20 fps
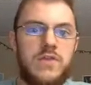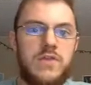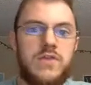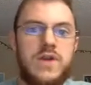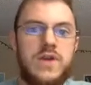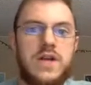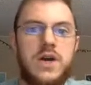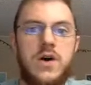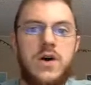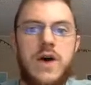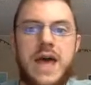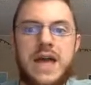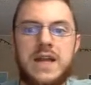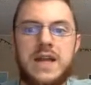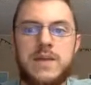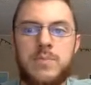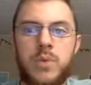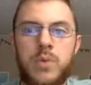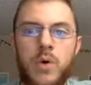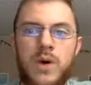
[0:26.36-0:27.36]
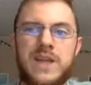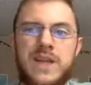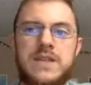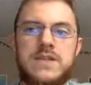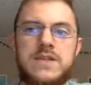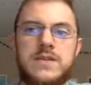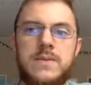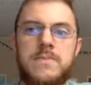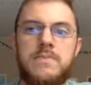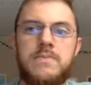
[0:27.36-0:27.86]
the video at any
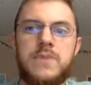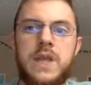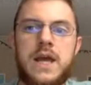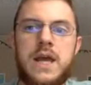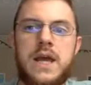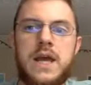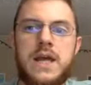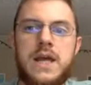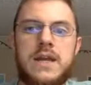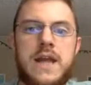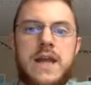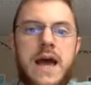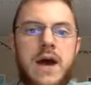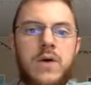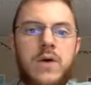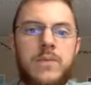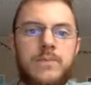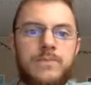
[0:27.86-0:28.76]
point. Now,